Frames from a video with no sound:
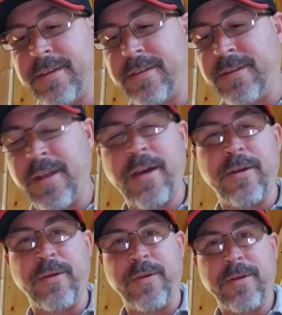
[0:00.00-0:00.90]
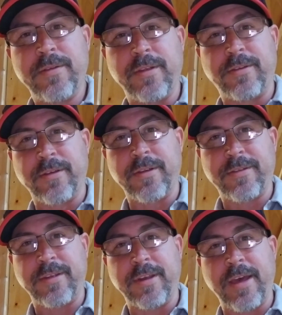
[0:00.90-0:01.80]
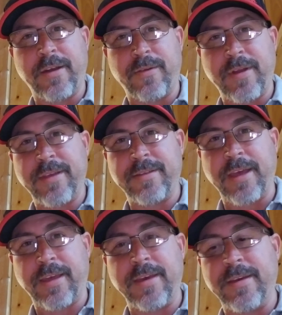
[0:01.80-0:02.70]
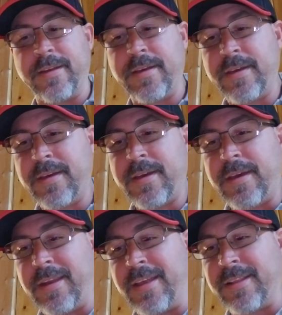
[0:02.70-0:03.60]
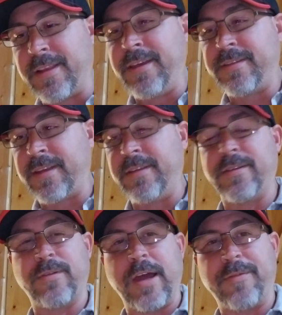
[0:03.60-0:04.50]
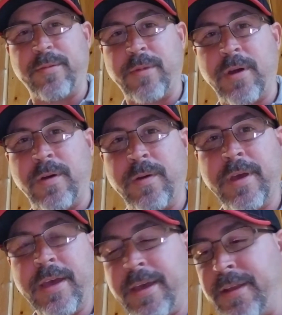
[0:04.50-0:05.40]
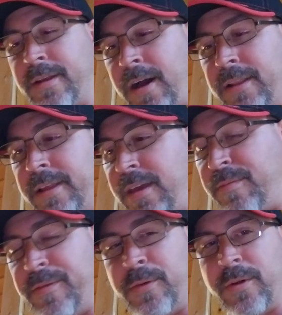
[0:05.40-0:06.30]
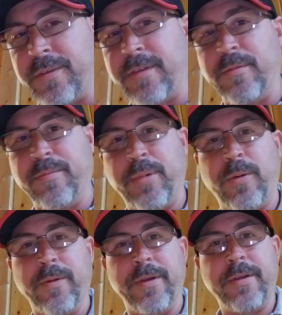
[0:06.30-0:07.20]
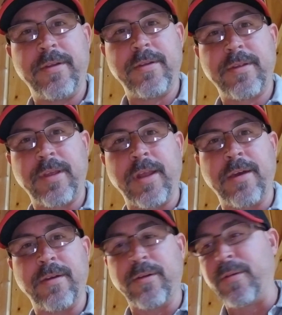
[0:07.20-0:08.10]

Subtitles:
know that you're gonna sit down and raise that kid, and at least teach it right from wrong, and not leave before it's even born. On the